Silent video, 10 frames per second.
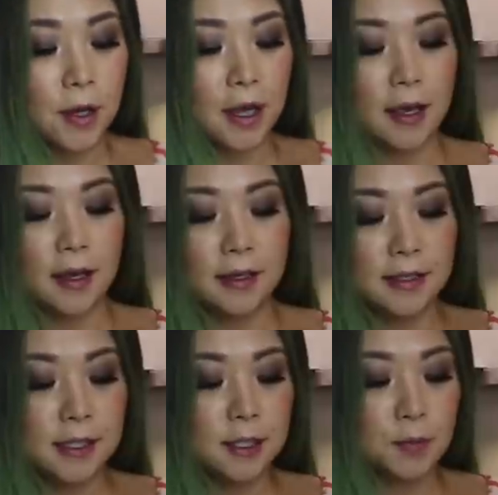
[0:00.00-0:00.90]

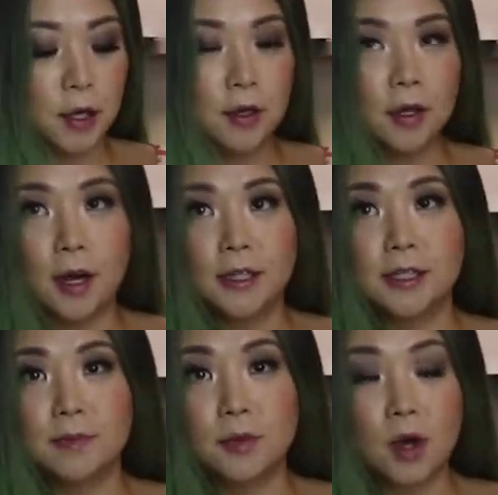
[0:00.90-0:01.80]
is sprinkle on
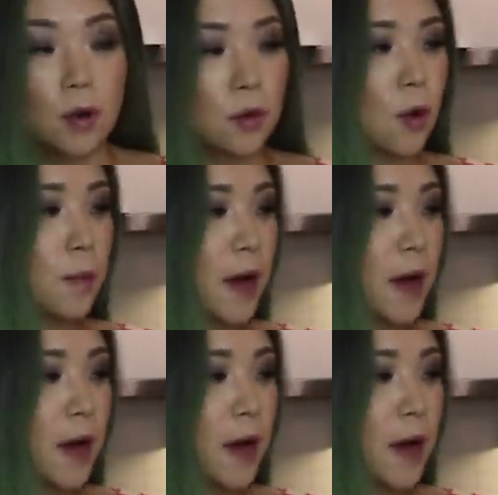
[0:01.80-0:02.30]
some cocoa